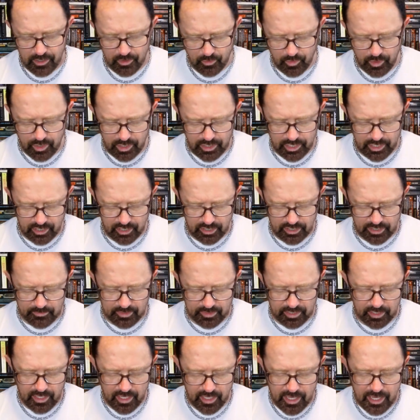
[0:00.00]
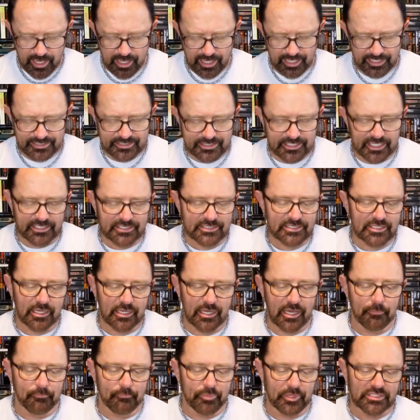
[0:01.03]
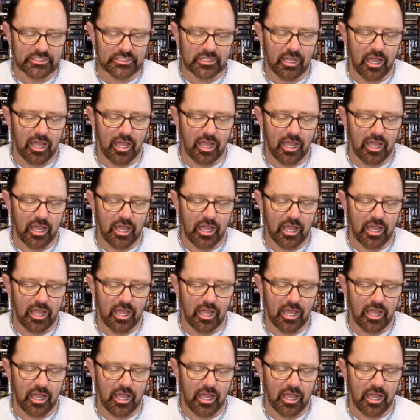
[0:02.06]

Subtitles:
well, here, it says the Abyss